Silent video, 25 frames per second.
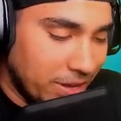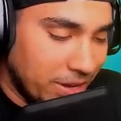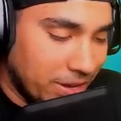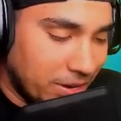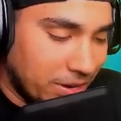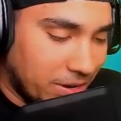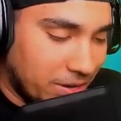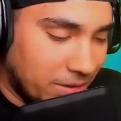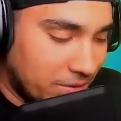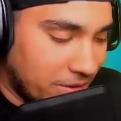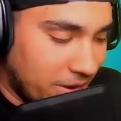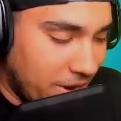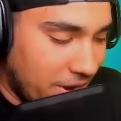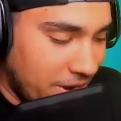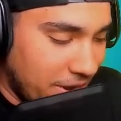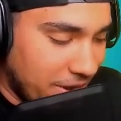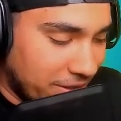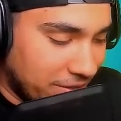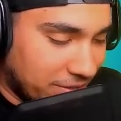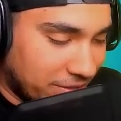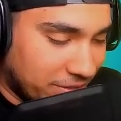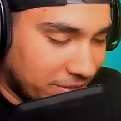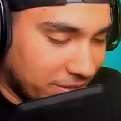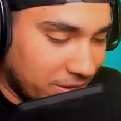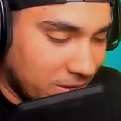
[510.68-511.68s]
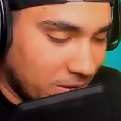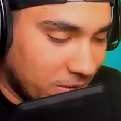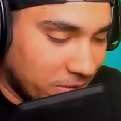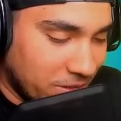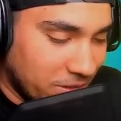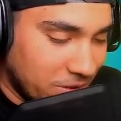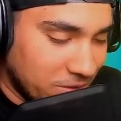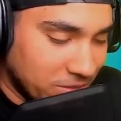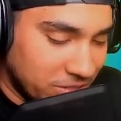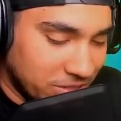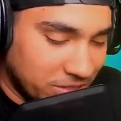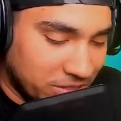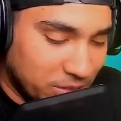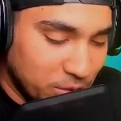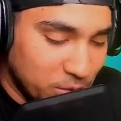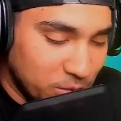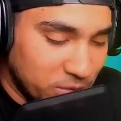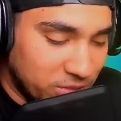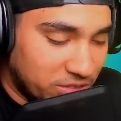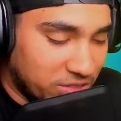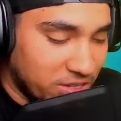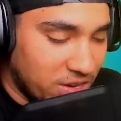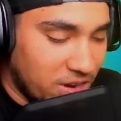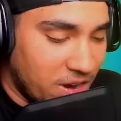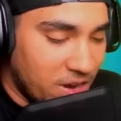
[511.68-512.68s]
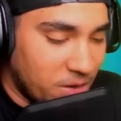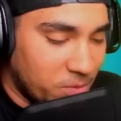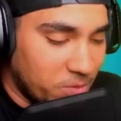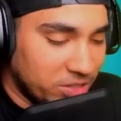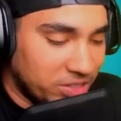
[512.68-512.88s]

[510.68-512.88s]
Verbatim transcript: All right, so those are 2-star